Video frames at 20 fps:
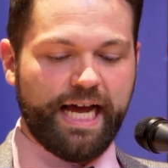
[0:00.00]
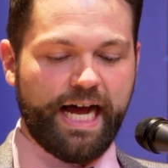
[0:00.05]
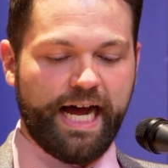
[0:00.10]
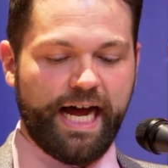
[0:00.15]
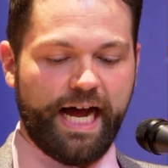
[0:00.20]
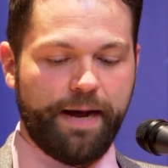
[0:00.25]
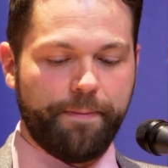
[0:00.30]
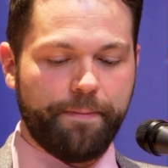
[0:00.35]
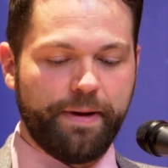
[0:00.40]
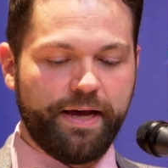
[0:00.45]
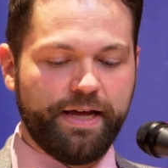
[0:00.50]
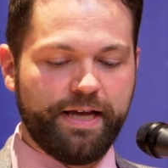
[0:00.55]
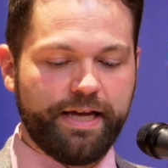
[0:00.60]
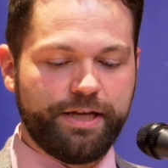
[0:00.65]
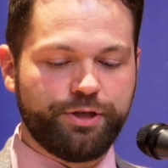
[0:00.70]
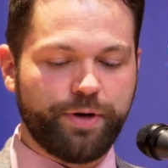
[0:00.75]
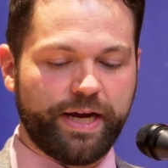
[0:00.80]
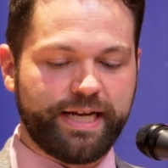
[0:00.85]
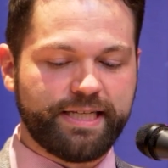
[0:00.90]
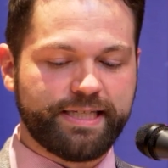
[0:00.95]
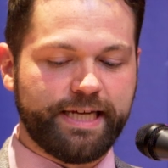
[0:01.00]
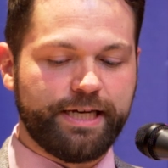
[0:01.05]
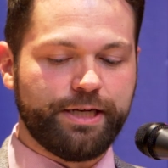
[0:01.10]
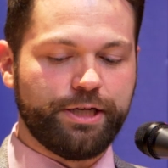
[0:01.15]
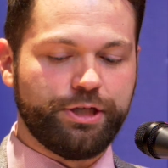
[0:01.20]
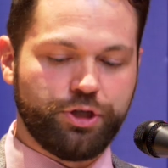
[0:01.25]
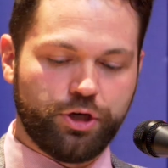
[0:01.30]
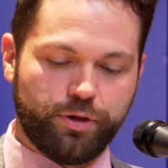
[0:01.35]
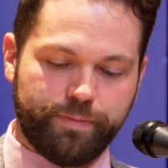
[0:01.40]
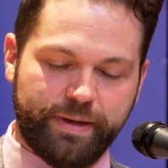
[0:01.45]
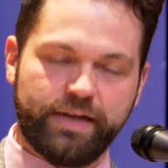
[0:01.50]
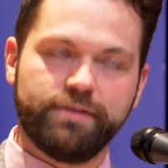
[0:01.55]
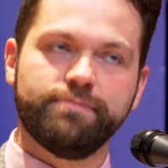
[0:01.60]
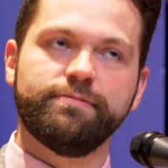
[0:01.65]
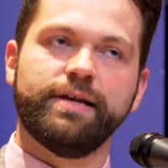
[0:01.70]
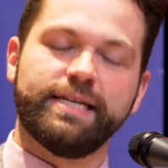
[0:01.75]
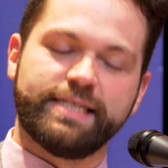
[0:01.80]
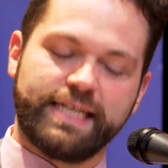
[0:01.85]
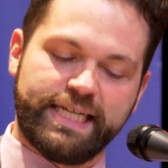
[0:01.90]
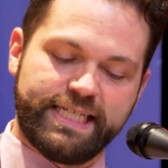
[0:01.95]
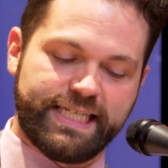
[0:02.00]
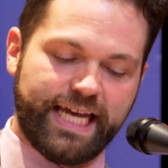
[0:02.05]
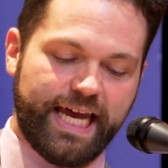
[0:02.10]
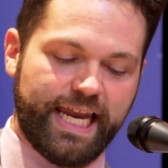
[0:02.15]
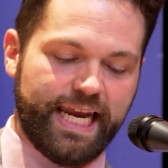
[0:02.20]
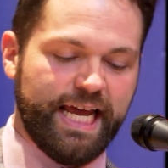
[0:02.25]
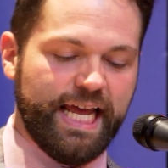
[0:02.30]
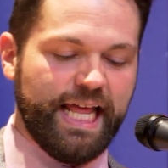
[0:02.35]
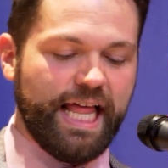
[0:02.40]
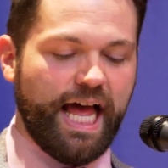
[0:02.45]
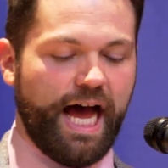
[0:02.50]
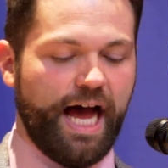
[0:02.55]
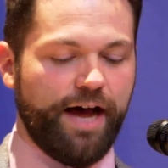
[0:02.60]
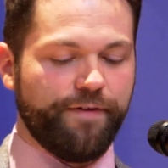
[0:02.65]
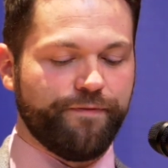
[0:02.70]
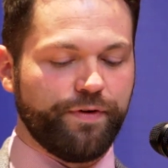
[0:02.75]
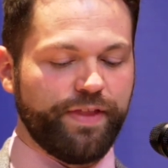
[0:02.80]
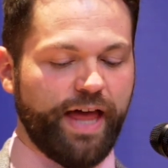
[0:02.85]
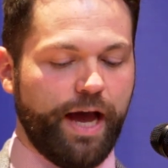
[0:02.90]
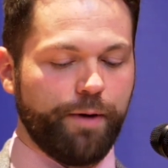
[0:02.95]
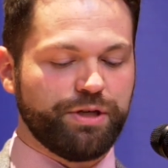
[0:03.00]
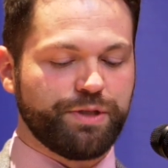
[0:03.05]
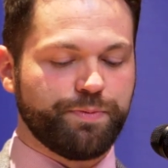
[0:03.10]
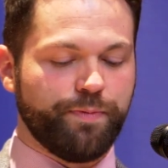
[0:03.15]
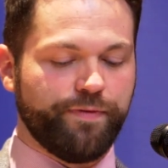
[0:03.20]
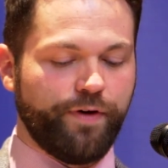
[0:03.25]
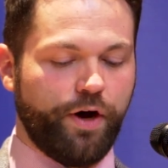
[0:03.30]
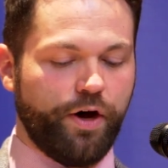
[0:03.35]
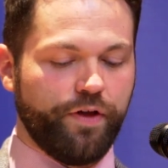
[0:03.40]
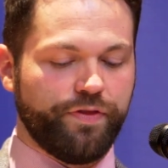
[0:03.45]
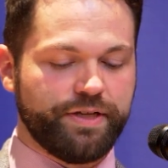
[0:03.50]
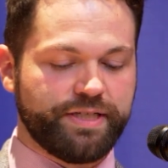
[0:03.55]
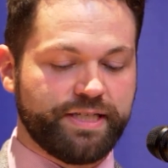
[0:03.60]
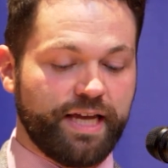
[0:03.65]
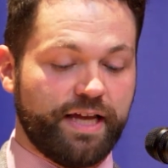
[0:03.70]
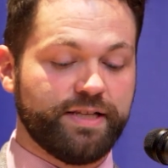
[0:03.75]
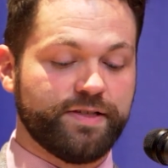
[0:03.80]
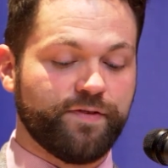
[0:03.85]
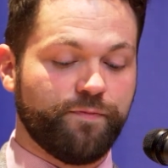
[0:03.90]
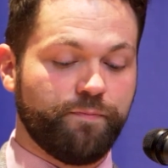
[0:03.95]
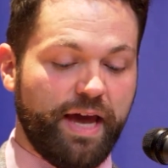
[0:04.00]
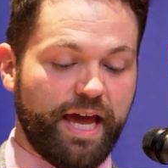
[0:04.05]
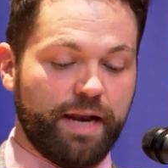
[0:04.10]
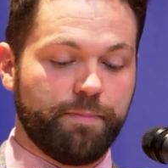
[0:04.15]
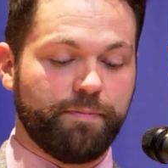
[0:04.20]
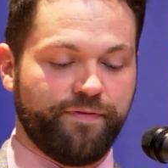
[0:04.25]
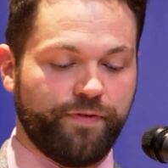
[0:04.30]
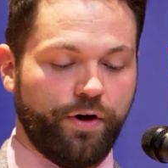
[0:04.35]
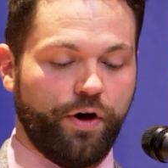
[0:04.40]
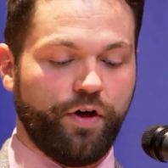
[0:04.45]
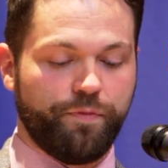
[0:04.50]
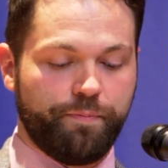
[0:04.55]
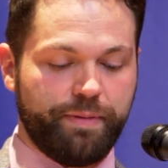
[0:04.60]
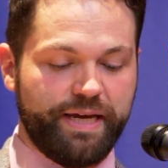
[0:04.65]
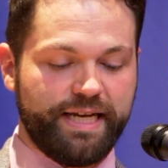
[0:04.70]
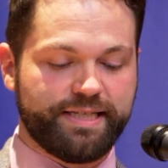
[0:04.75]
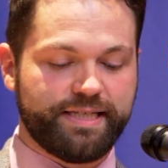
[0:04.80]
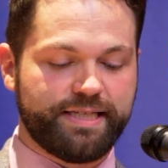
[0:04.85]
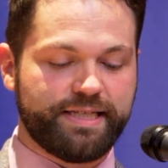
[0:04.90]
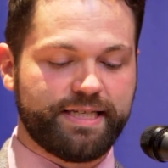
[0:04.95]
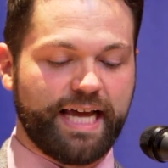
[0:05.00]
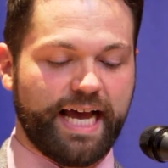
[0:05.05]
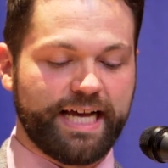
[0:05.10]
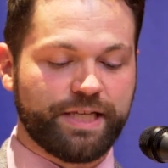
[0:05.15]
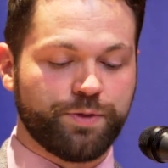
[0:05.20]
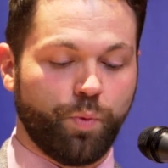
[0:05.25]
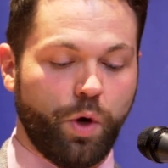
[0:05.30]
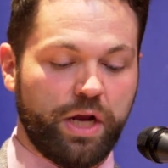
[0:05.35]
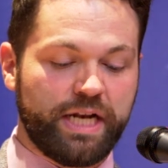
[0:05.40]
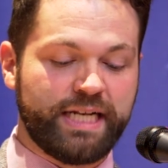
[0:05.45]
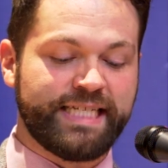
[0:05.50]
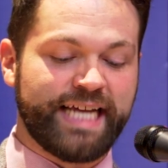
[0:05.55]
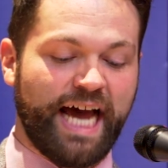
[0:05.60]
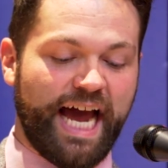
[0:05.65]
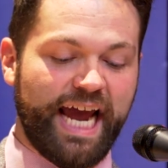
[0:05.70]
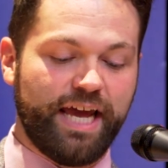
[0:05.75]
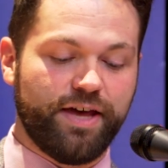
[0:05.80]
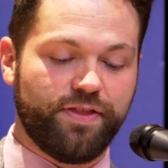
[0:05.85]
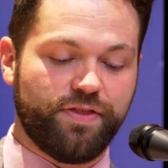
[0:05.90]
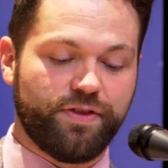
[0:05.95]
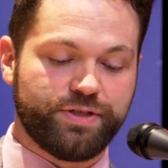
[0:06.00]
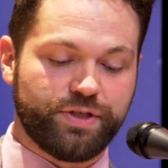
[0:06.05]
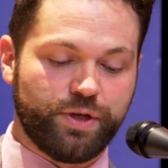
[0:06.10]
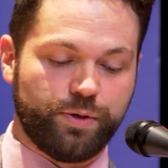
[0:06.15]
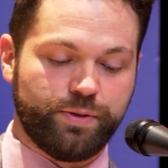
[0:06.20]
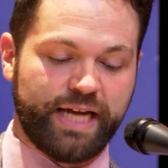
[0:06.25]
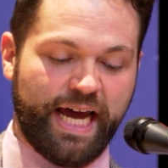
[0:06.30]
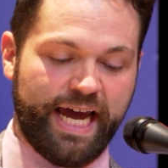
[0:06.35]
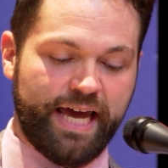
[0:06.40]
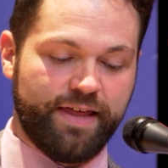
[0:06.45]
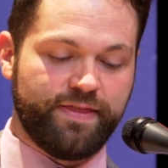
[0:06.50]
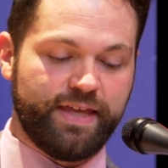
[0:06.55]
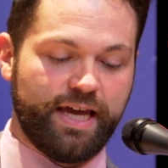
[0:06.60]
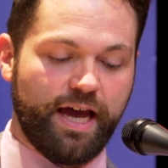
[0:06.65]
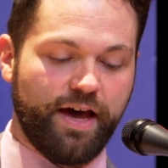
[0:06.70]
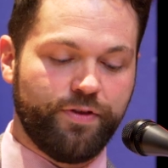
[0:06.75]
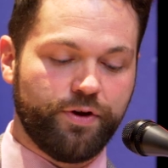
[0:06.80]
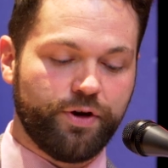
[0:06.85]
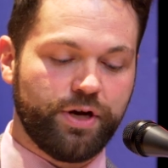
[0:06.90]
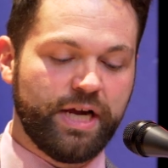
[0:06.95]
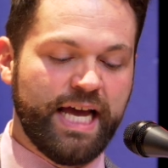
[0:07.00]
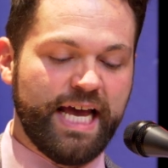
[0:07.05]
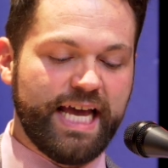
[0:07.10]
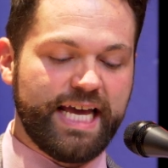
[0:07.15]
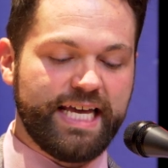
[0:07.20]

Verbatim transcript: Um, translated into German, as I said, uh, for that which befalleth the sons of men befalleth beasts, as one dieth, so dieth the other.